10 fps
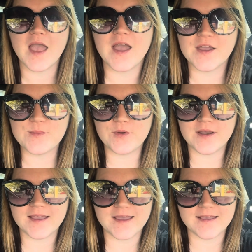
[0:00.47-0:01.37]
Good
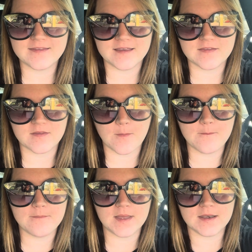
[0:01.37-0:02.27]
morning guys, it's
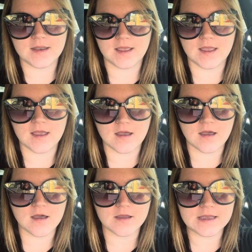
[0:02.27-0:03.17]
Monday,
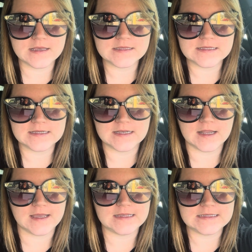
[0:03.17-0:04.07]
August
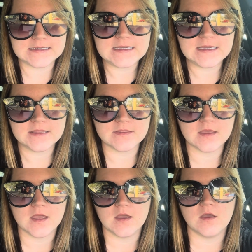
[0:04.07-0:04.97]
19th.
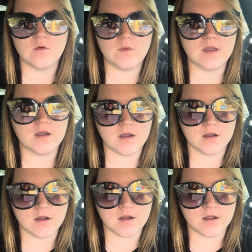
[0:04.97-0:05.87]
We
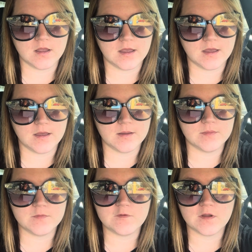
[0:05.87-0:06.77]
are
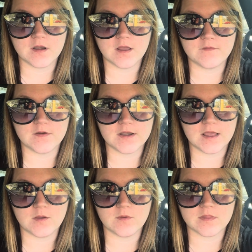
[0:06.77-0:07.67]
um, starting off our
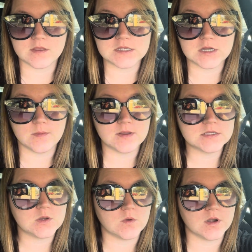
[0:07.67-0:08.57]
day with a
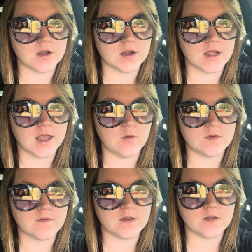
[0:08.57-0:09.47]
Starbucks order. I
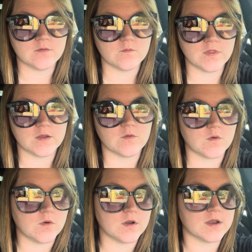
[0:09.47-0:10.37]
was gonna like
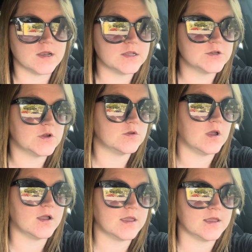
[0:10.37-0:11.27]
record an intro
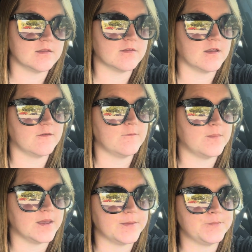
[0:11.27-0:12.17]
talking and stuff, but